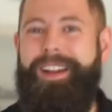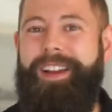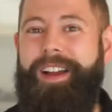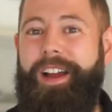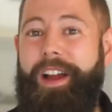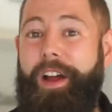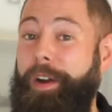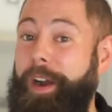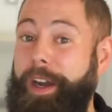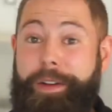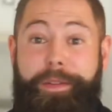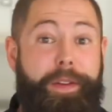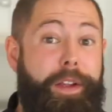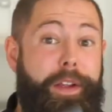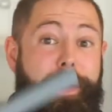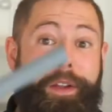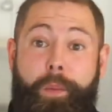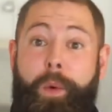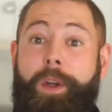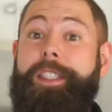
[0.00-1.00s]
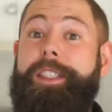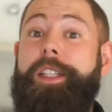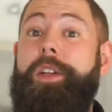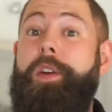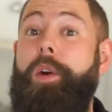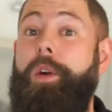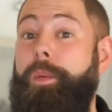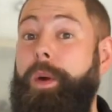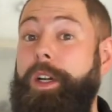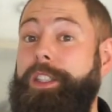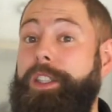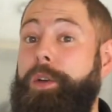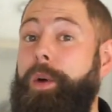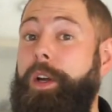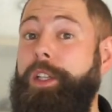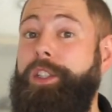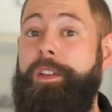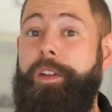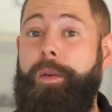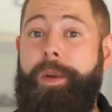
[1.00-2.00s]
All right, what's the
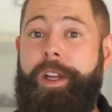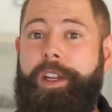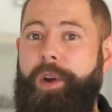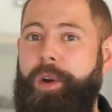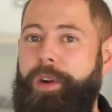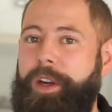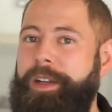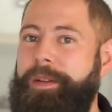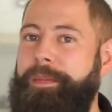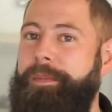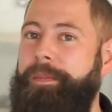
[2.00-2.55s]
question of the week, Corey?